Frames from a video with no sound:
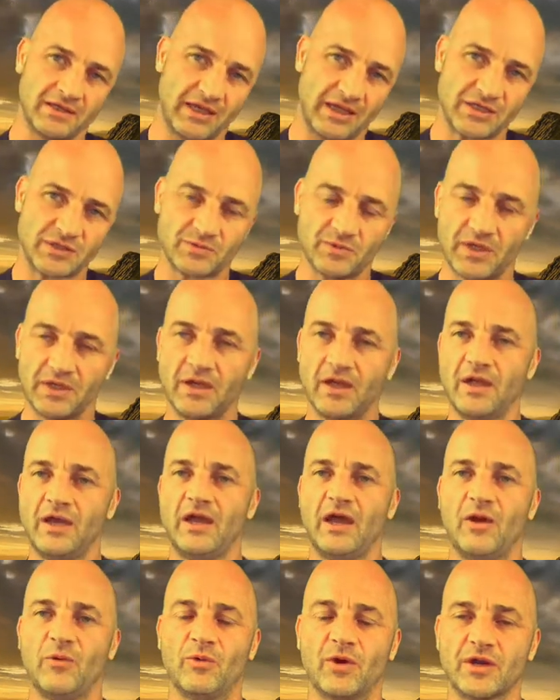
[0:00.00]
Next one,
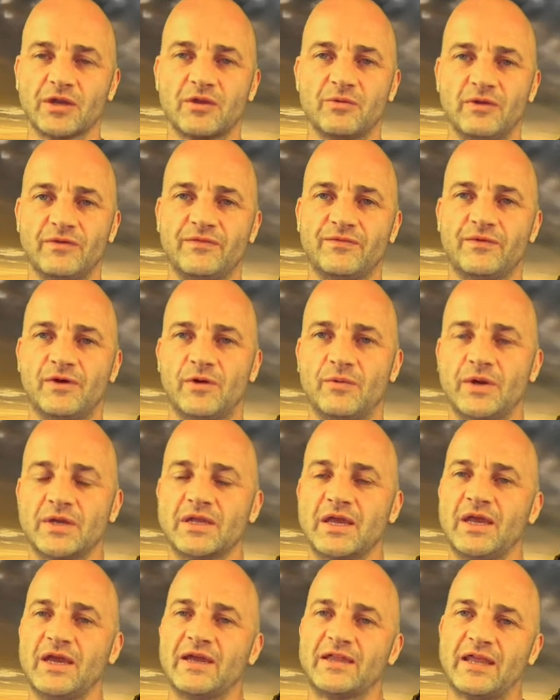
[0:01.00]
and work your way forward.